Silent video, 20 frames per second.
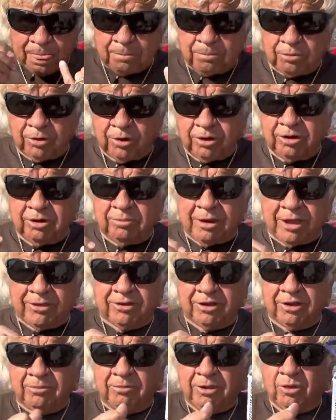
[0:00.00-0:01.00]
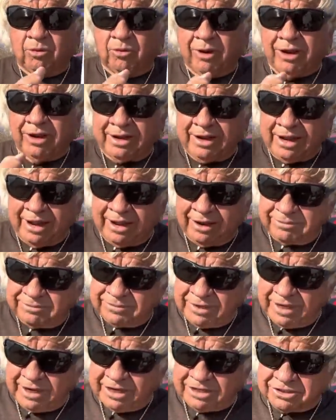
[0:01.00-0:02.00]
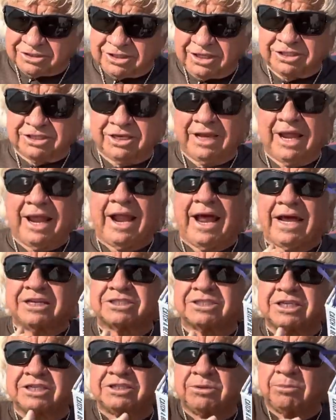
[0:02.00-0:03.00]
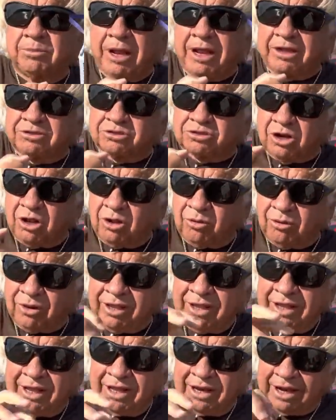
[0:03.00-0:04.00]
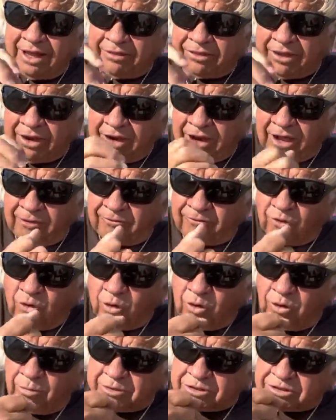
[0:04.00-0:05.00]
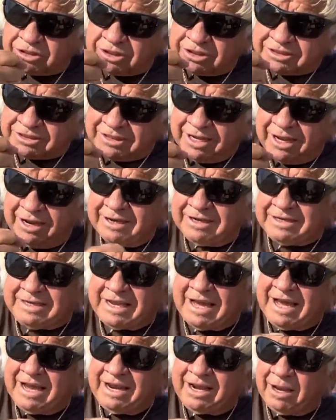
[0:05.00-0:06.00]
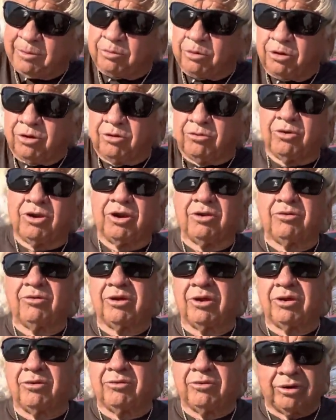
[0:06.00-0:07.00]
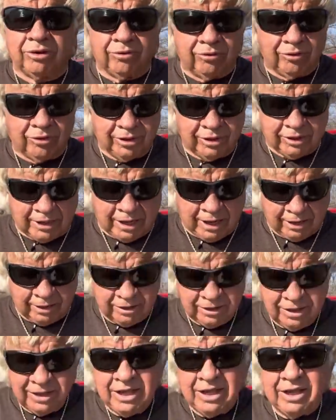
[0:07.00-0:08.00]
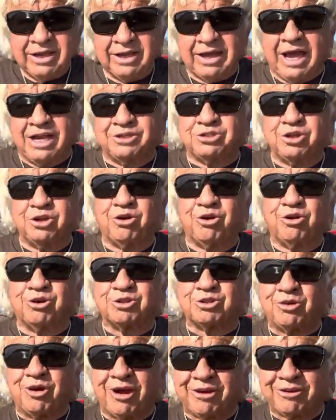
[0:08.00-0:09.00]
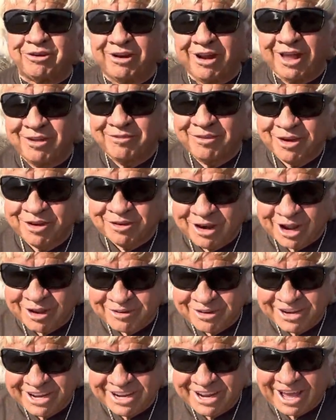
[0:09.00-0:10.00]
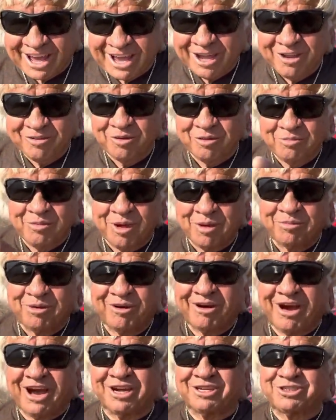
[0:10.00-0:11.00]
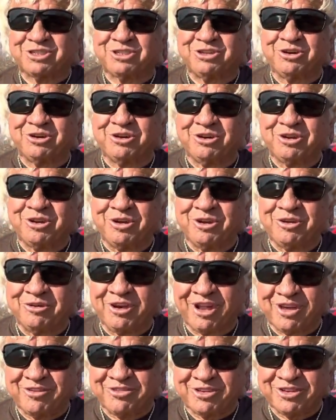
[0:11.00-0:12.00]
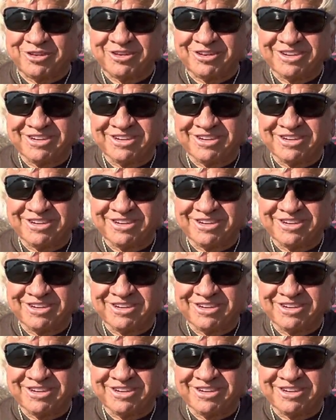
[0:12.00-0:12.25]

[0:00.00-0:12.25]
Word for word: put it in your mouth a little bit, wet it down, and then cinch it down. I cinch them down slowly. Let that knot form and cinch down and tie, and I pull it really, really, really, really tight. Guys and girls, go out there and have you a great one today, and remember, I sure do love you.